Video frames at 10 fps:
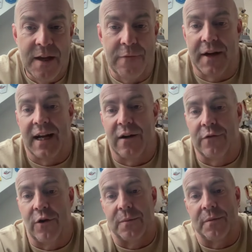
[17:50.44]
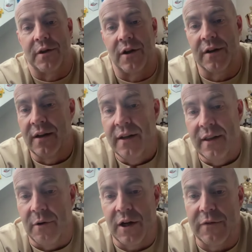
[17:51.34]
a fan of Dortmund on
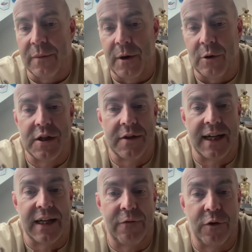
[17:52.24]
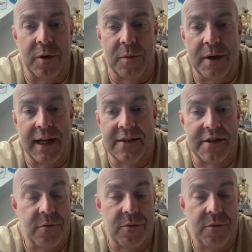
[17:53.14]
one of the most authentic football players,